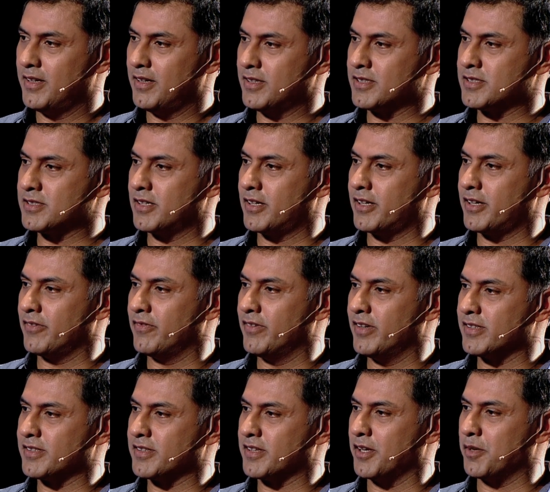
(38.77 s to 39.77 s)

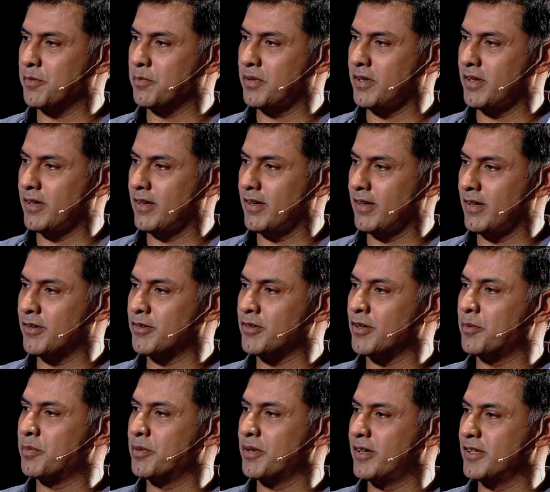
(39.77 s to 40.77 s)
assertiveness can be
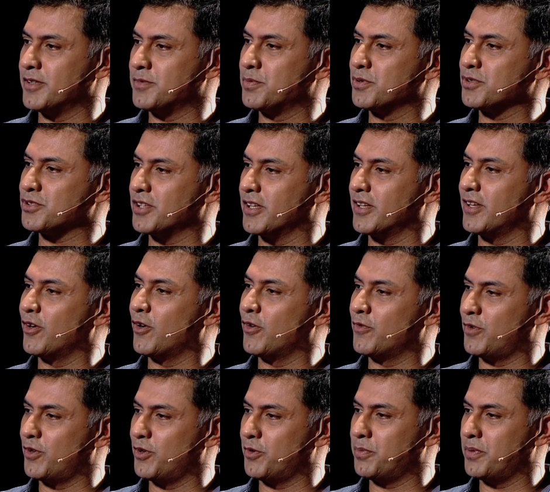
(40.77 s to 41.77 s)
interpreted as pushing the
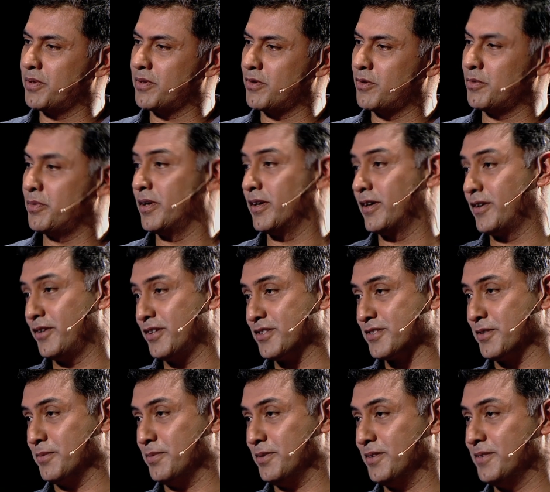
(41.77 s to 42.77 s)
envelope or being
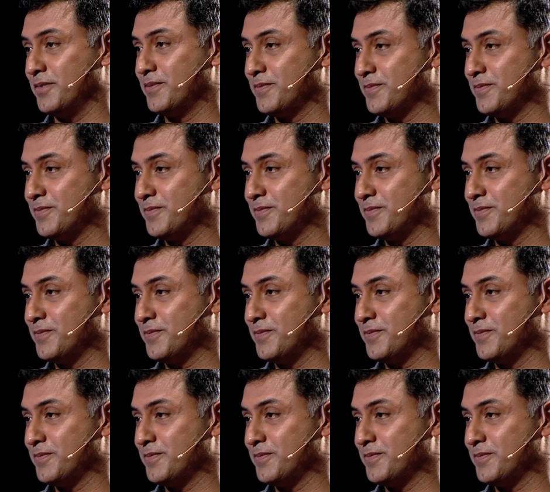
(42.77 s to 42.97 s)
unreasonable.